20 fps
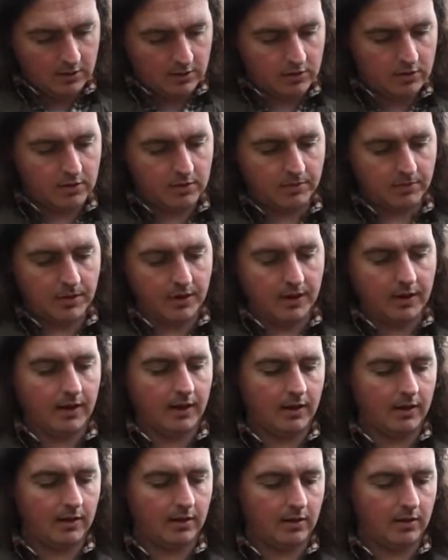Simply
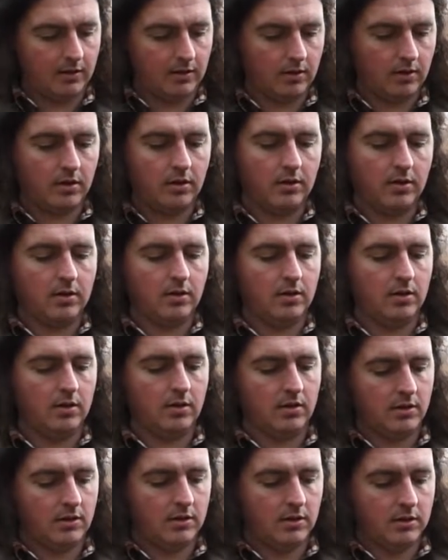
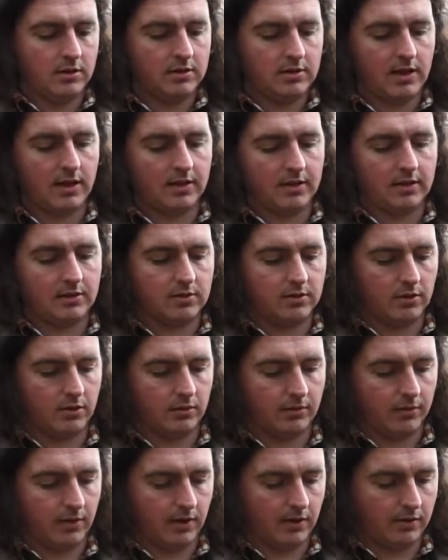take this
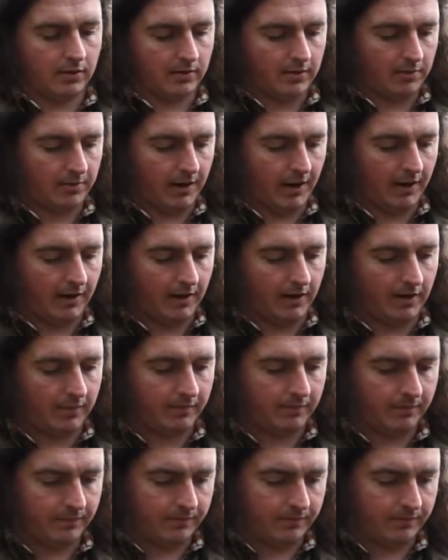over the bail arm.